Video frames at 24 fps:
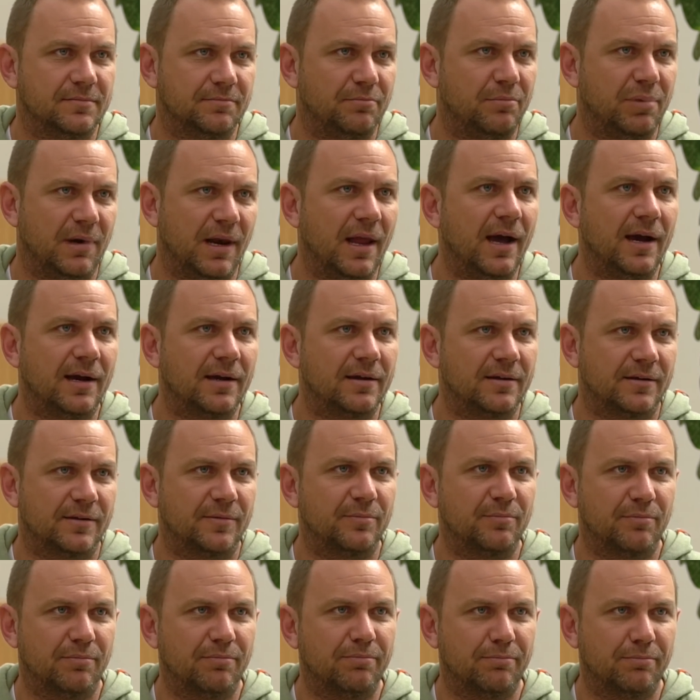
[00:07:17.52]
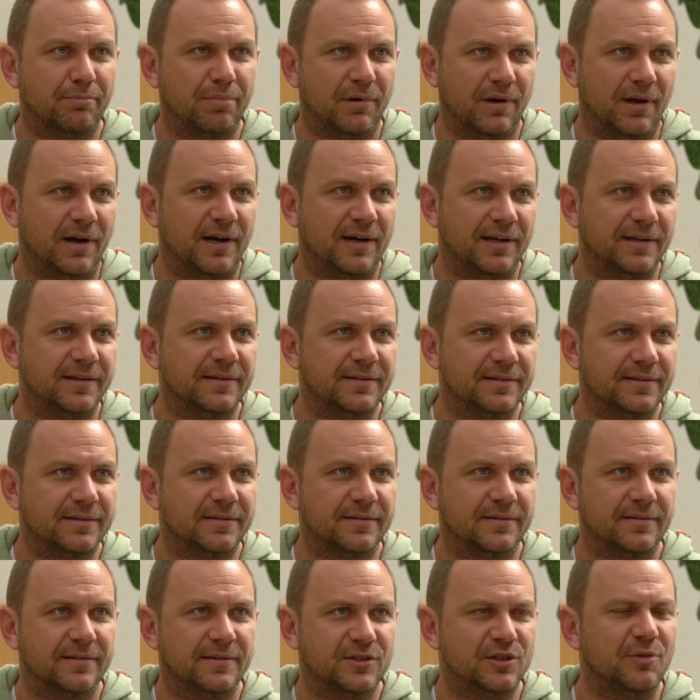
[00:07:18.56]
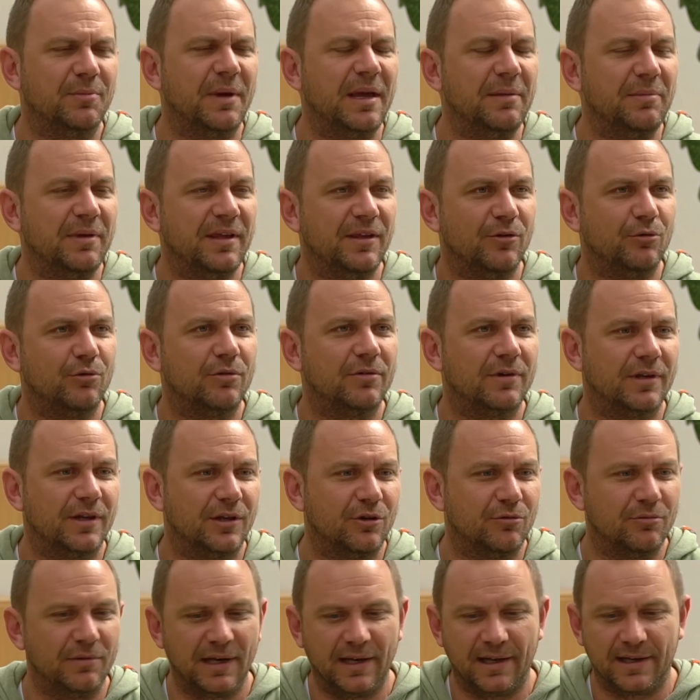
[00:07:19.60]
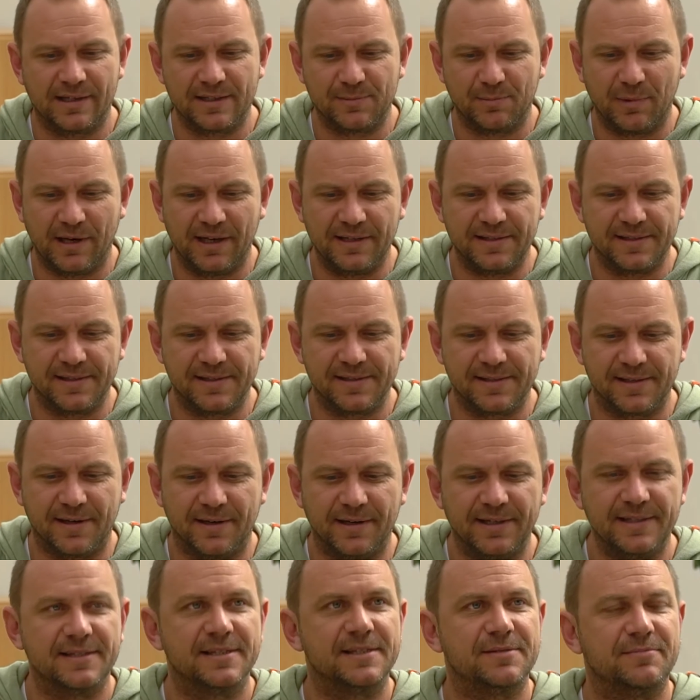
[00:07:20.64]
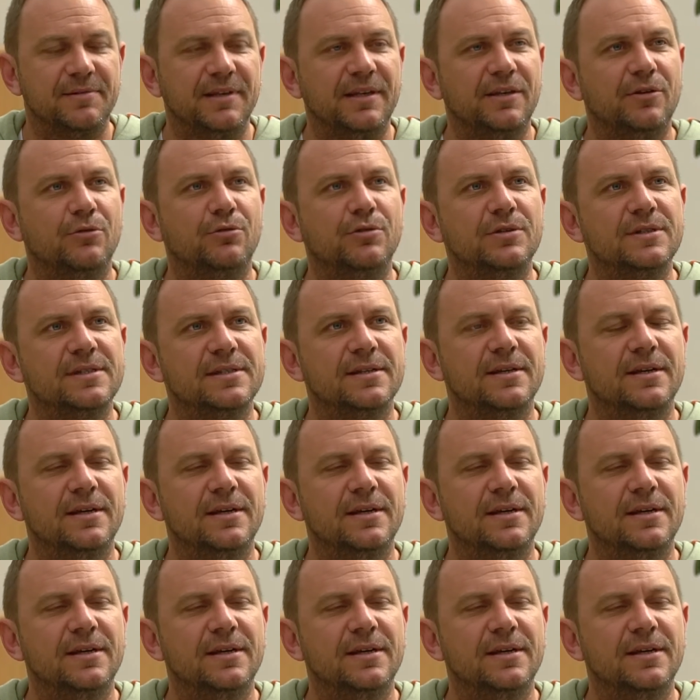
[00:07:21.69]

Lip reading: plug plant. So maybe you will explain the sizes we use.